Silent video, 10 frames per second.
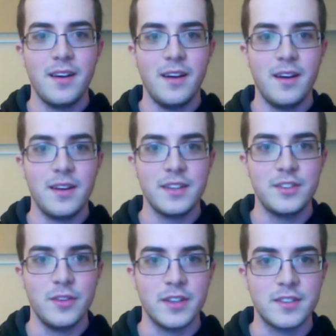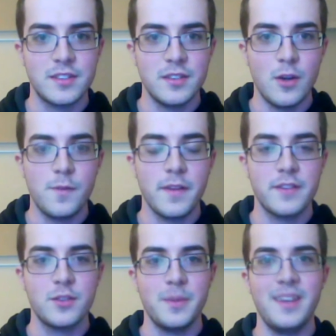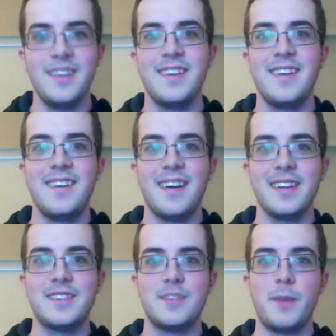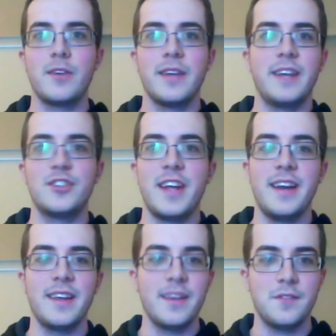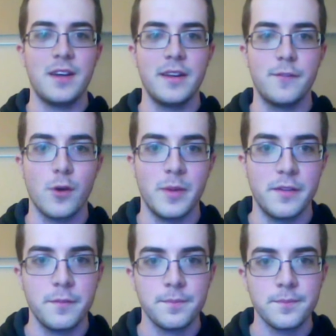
Let's do this. Hopefully this will be at least mildly entertaining, if not informative.